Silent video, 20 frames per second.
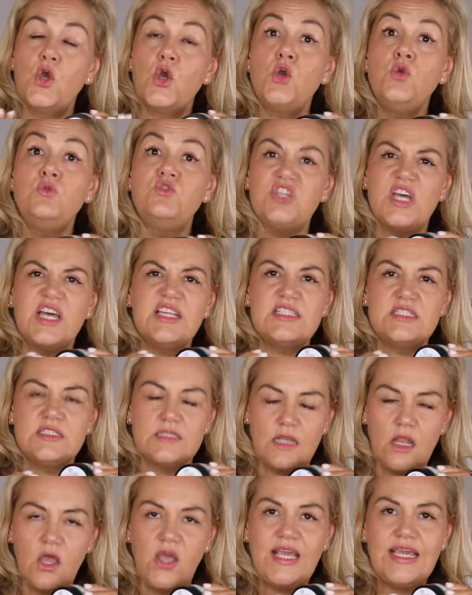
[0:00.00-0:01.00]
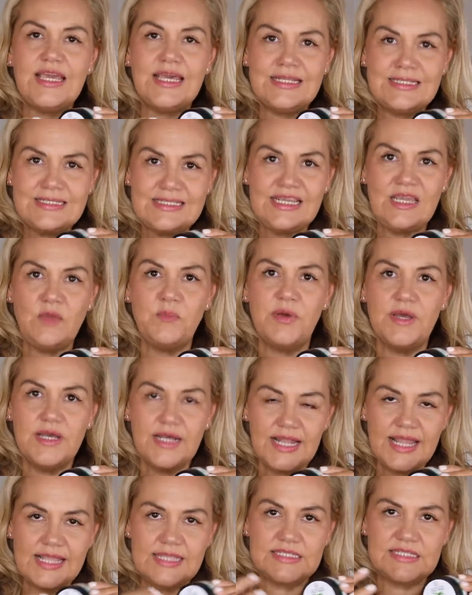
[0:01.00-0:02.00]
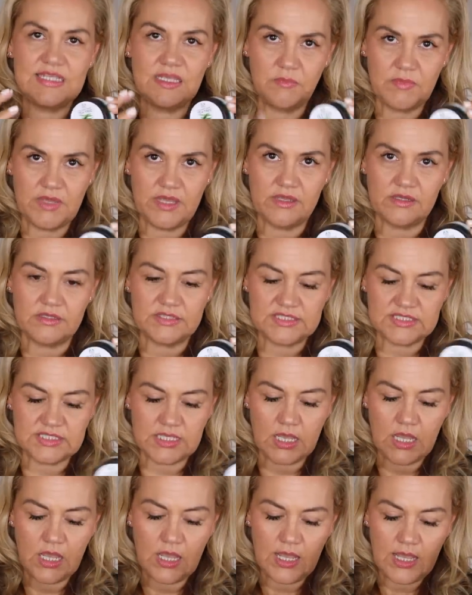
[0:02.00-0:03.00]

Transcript: who just like a deep cleansing mask.